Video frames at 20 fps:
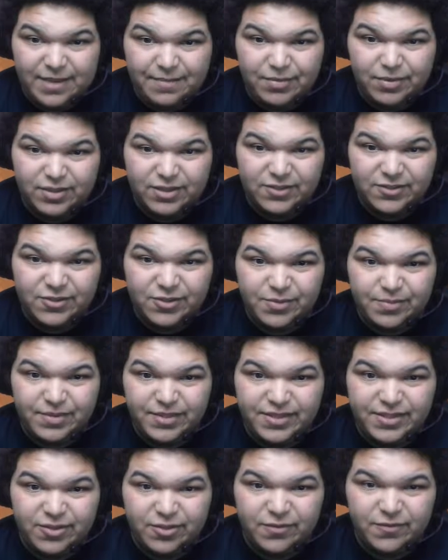they put the
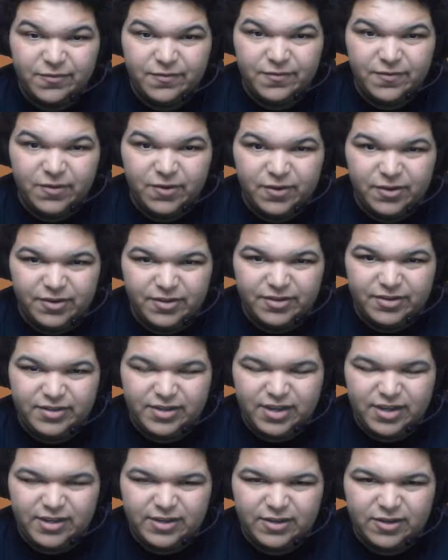stupid Silph or
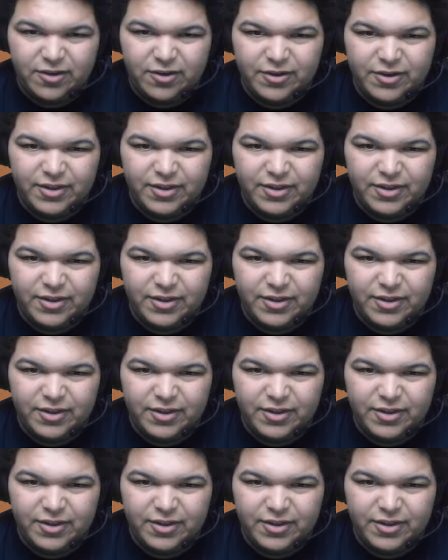uh,